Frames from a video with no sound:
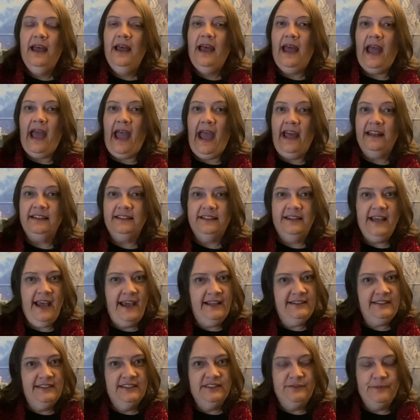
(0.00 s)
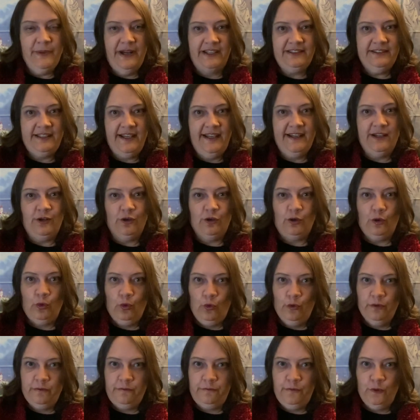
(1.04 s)
And that is my take on
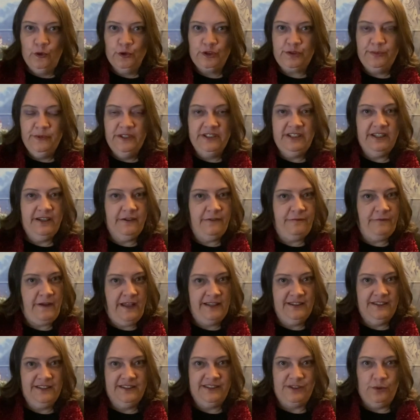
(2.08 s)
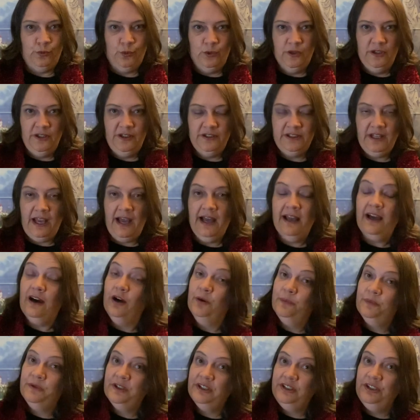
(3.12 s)
law enforcement in a fantasy world. I
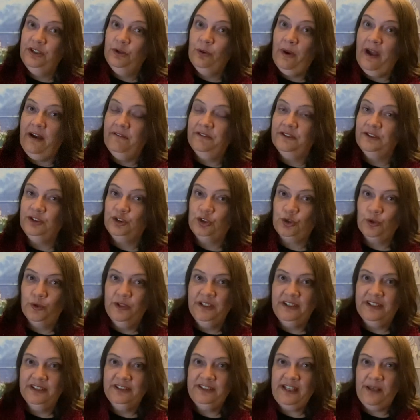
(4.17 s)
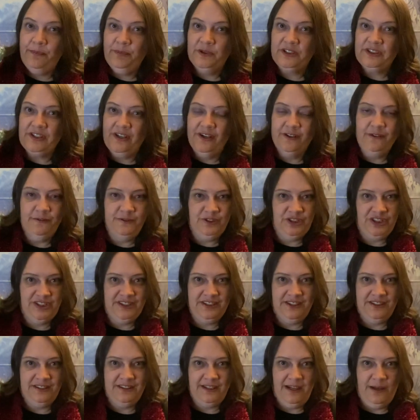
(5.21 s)
hope that you have enjoyed this episode of Just
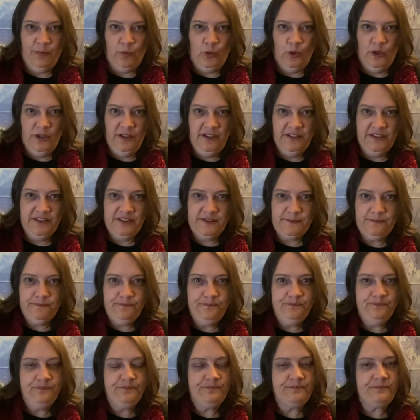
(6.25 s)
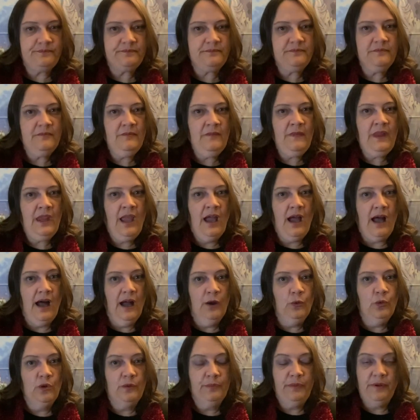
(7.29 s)
in Time Worlds. I
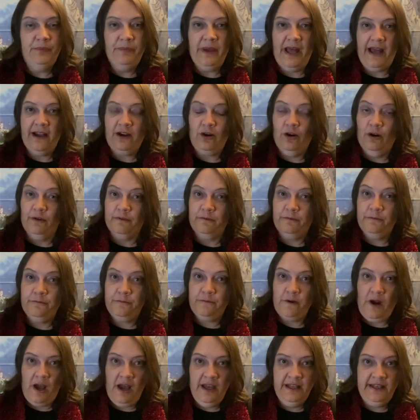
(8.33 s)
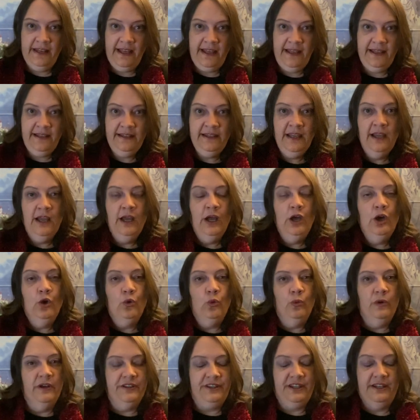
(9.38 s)
will be back on Friday
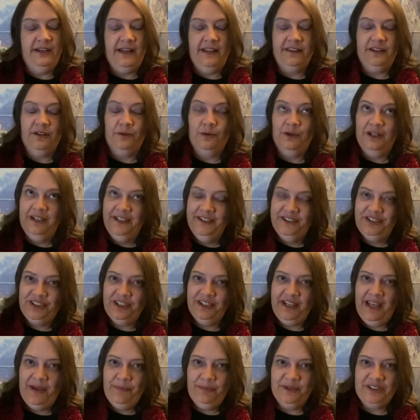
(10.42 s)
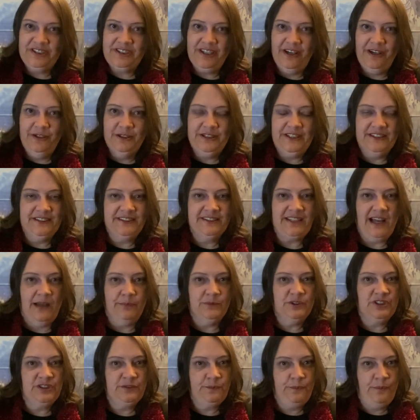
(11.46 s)
with another religion episode, this time
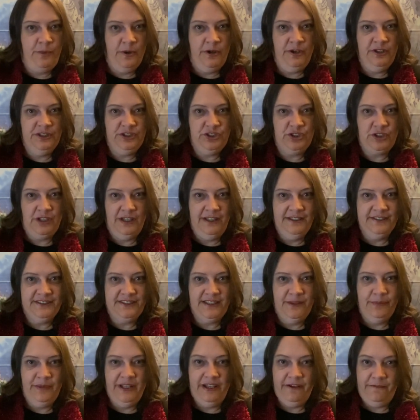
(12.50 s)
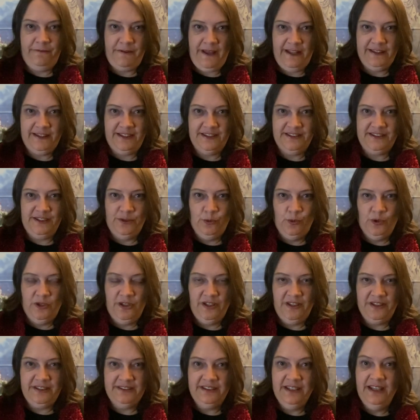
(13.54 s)
spiritualism in a fantasy
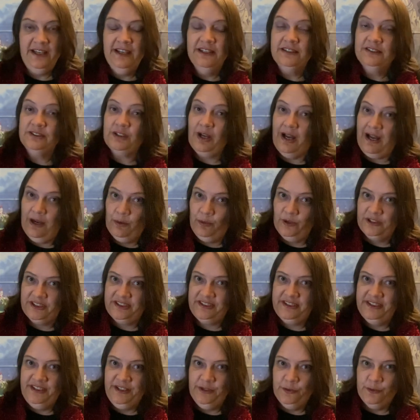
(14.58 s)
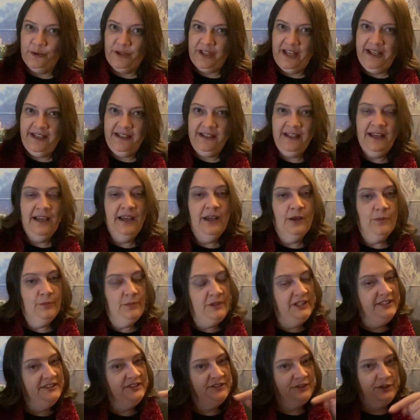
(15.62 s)
world. So I will see you then.
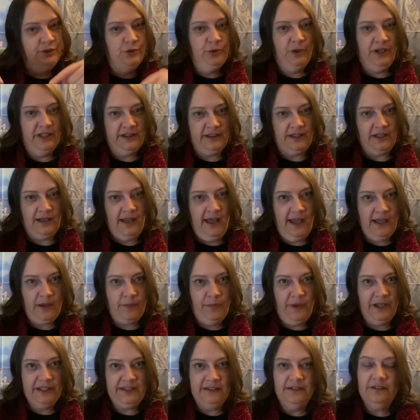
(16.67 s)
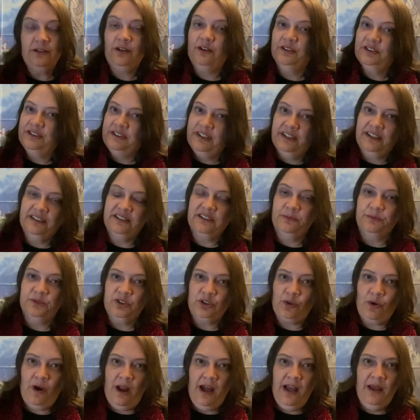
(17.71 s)
Please do hit the like button, consider
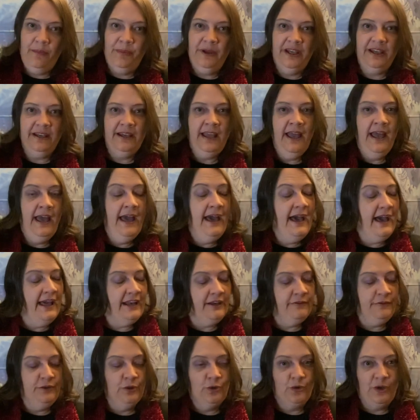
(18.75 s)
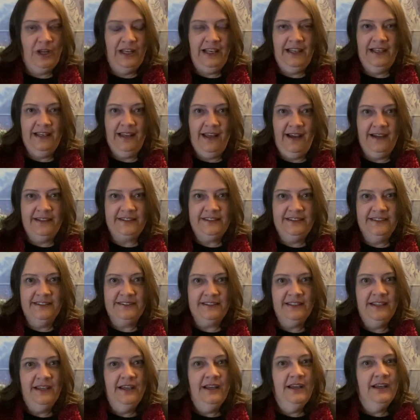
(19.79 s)
subscribing, and if you really liked
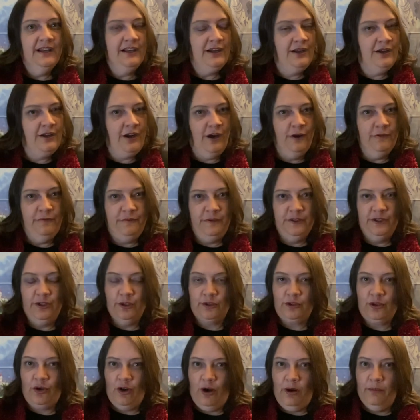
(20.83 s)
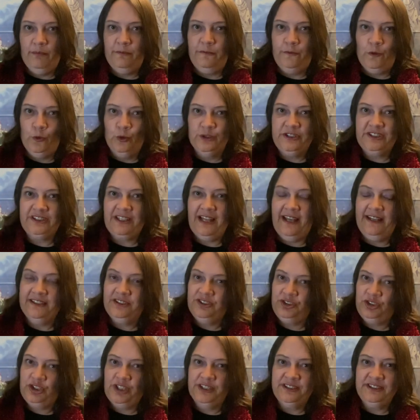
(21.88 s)
it, ko-fi.com forward slash
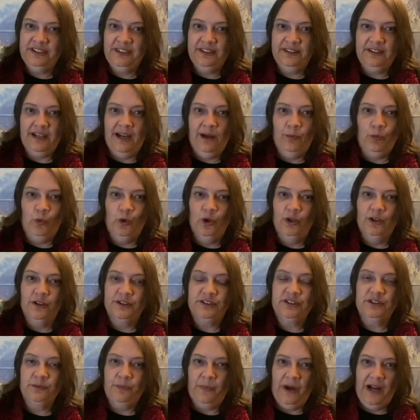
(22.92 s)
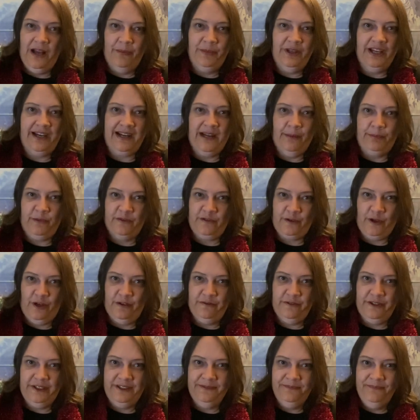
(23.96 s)
just in time worlds to buy me a cup of
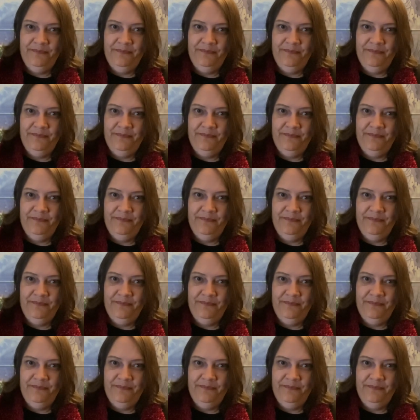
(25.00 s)
coffee.